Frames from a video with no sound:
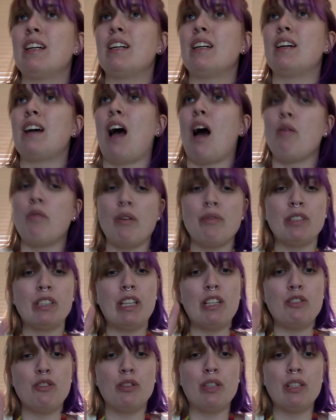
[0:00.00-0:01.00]
However,
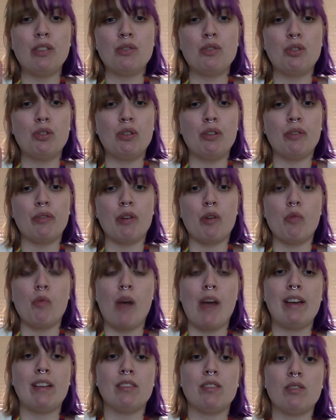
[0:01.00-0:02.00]
they do this two different
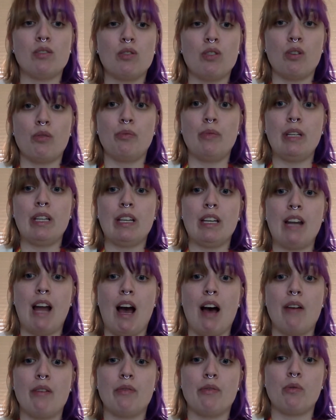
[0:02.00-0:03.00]
ways. So we can
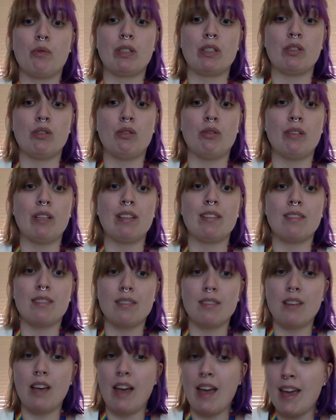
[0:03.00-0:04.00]
have what's known as
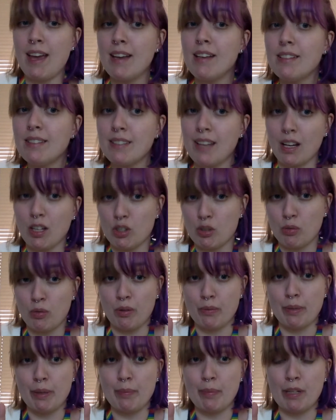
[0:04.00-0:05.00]
asexual
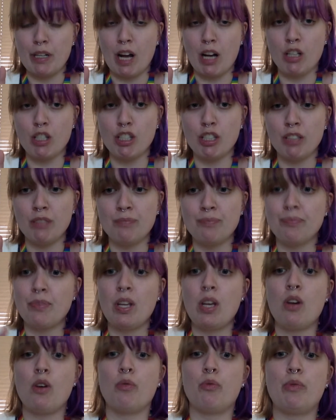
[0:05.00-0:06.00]
reproduction,
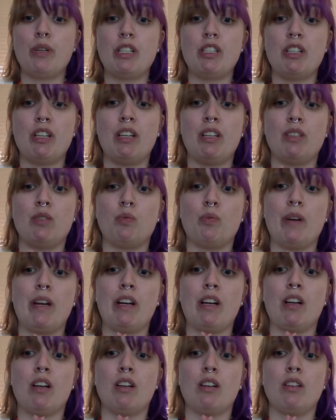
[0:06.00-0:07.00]
which is
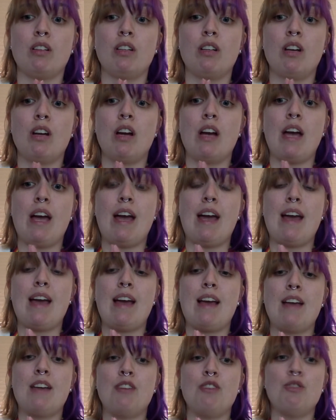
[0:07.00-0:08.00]
where
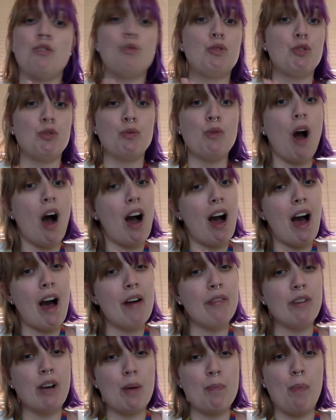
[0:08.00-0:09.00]
you do not
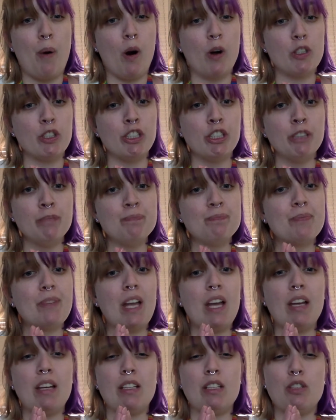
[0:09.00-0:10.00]
have a partner
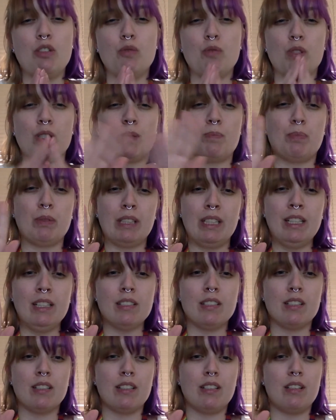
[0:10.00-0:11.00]
and you
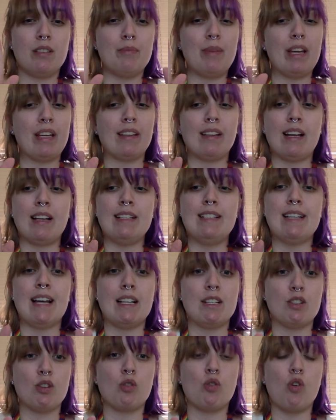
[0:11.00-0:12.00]
split and make an
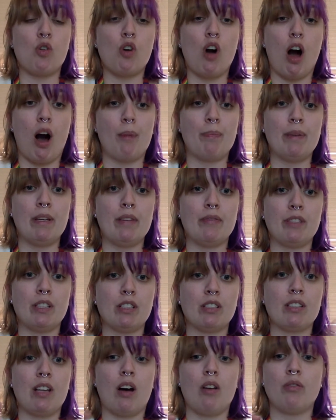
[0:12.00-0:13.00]
identical copy of
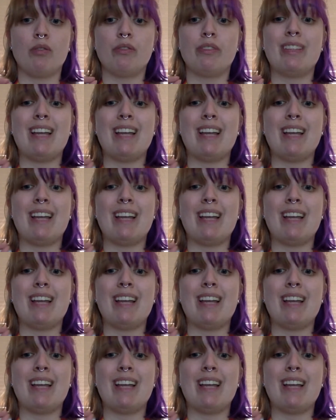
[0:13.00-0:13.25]
yourself.